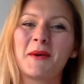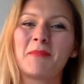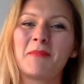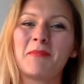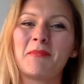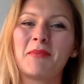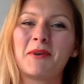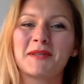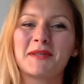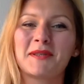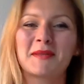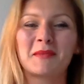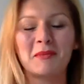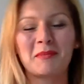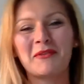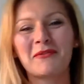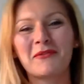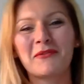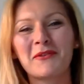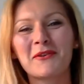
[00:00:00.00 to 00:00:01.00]
possible
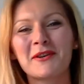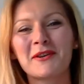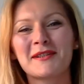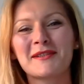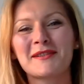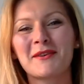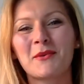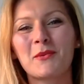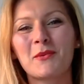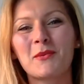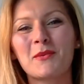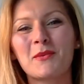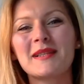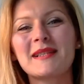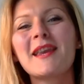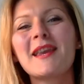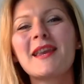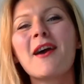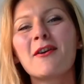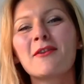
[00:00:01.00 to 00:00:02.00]
before. So we
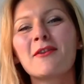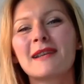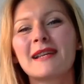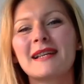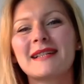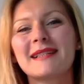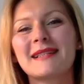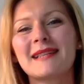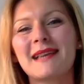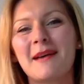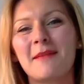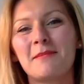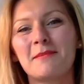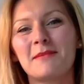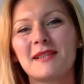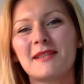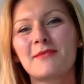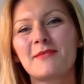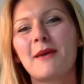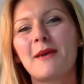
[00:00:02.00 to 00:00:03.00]
see already some
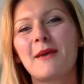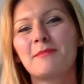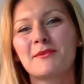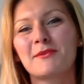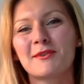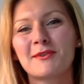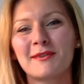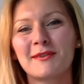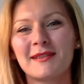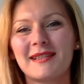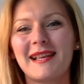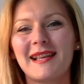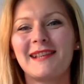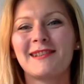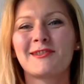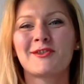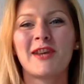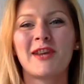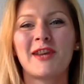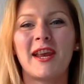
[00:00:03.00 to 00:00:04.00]
disruptions and
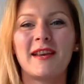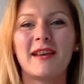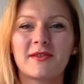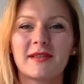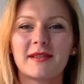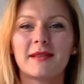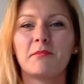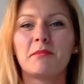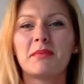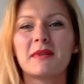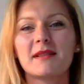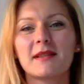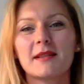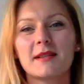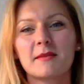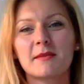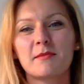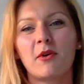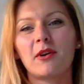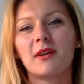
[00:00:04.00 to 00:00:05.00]
changes in
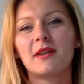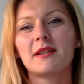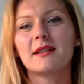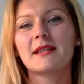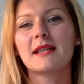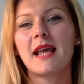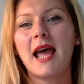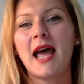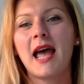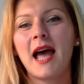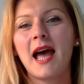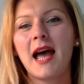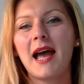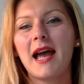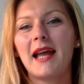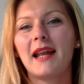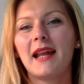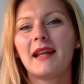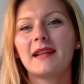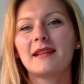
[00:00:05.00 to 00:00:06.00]
business models,
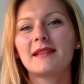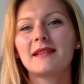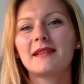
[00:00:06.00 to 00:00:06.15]
and